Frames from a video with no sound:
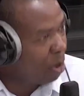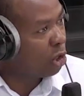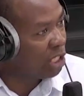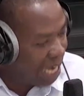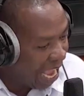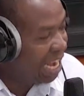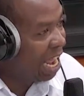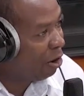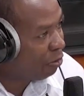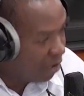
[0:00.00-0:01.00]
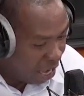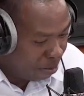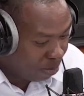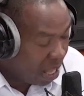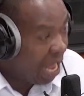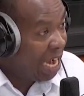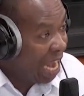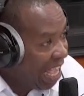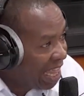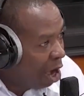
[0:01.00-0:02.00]
Because
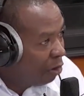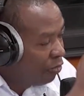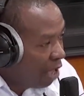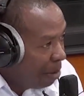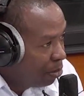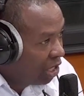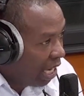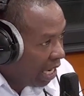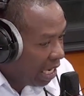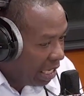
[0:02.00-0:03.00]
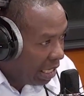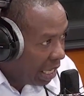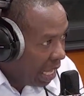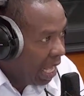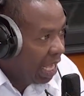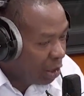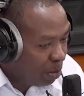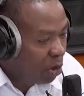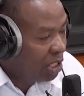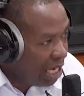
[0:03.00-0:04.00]
neither of them, Jerry, is
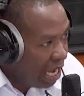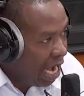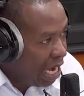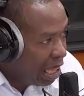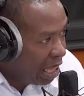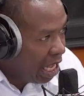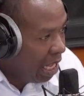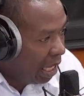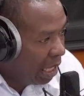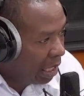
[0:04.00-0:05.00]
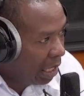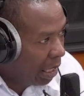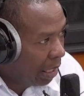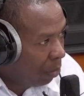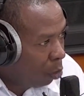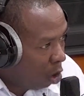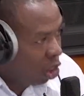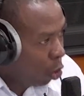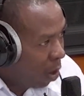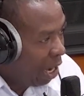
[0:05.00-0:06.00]
putting anything
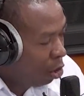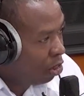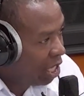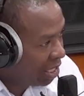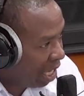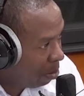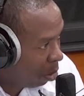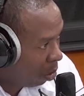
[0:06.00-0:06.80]
worthwhile on the table.